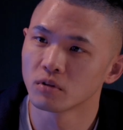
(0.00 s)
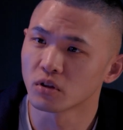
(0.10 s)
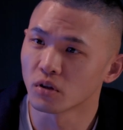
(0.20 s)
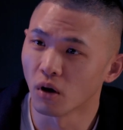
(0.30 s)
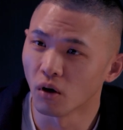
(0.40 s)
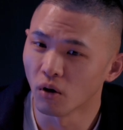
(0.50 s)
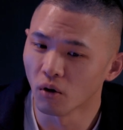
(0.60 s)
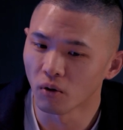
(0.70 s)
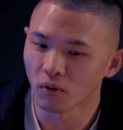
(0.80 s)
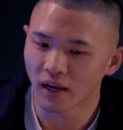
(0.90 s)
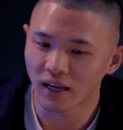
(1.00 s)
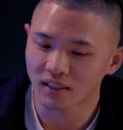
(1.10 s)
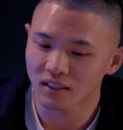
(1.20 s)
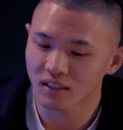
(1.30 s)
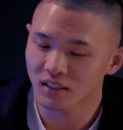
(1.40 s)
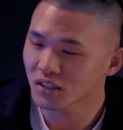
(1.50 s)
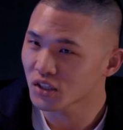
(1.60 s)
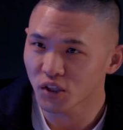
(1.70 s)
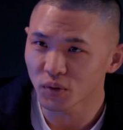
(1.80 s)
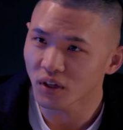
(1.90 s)
So it's
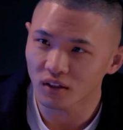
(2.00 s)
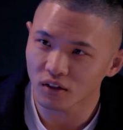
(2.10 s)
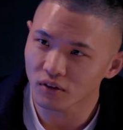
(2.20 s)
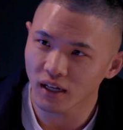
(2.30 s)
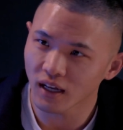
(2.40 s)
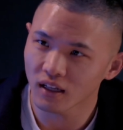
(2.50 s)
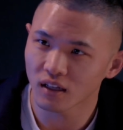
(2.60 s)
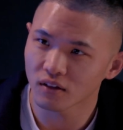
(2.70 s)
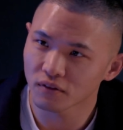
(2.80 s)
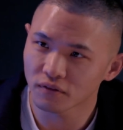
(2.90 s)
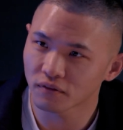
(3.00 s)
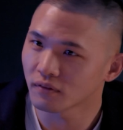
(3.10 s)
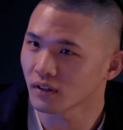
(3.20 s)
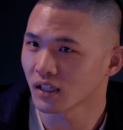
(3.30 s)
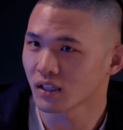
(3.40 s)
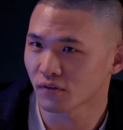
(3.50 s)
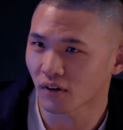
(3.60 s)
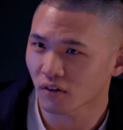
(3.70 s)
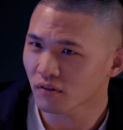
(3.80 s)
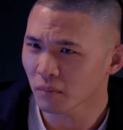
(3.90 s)
still not okay if it's
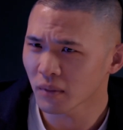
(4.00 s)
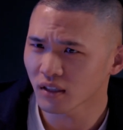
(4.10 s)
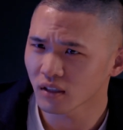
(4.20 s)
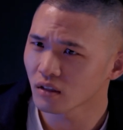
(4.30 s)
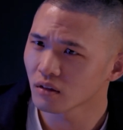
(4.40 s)
far from it?